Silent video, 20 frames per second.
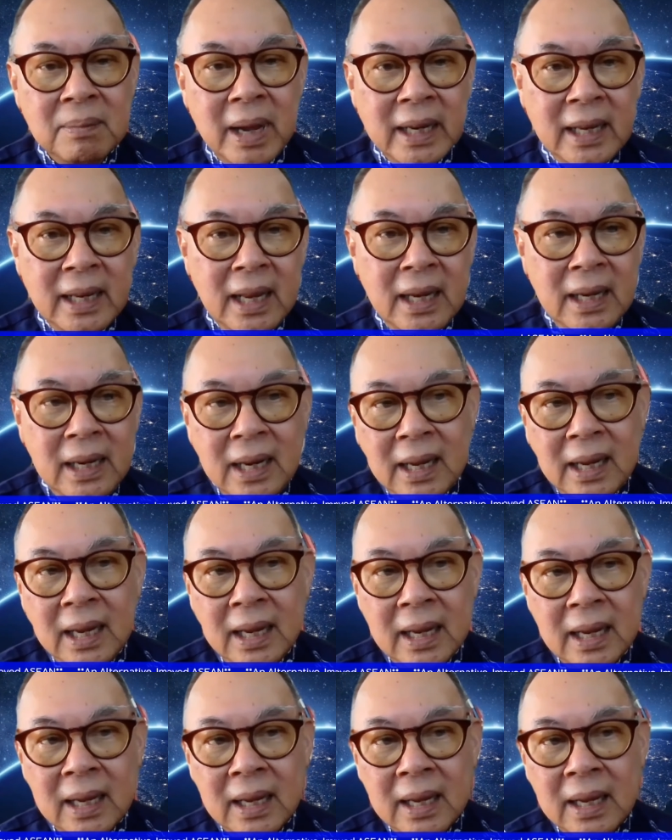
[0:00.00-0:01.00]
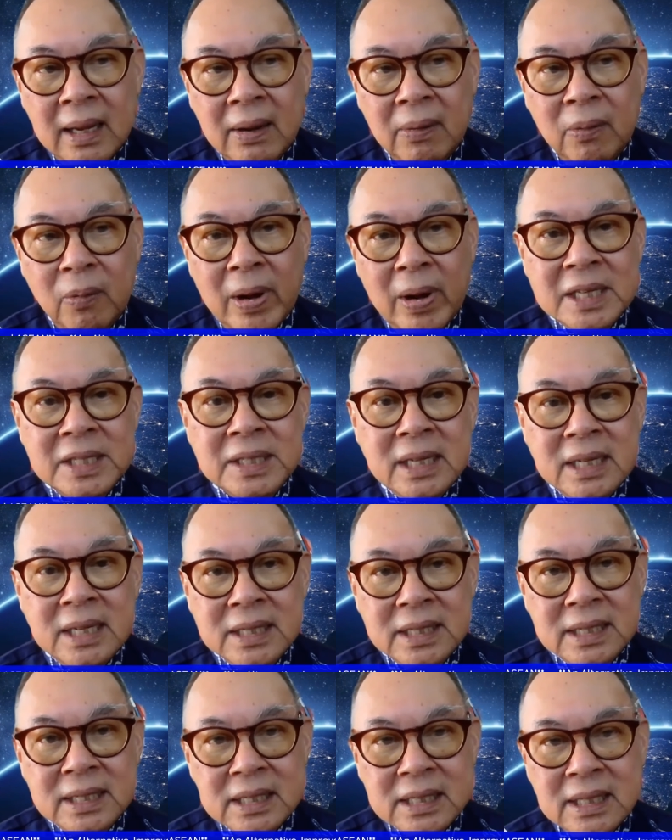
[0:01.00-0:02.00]
But in the
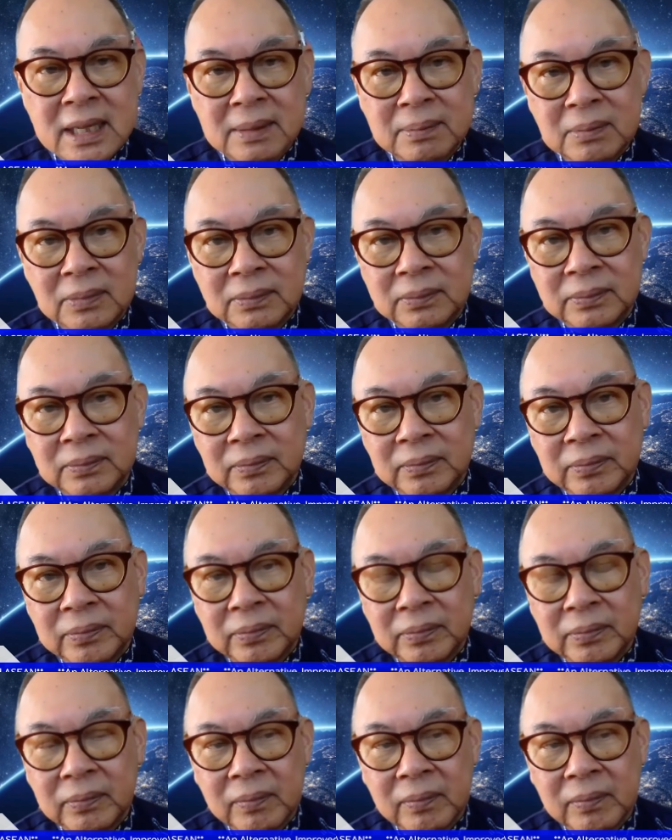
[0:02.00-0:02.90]
Western system,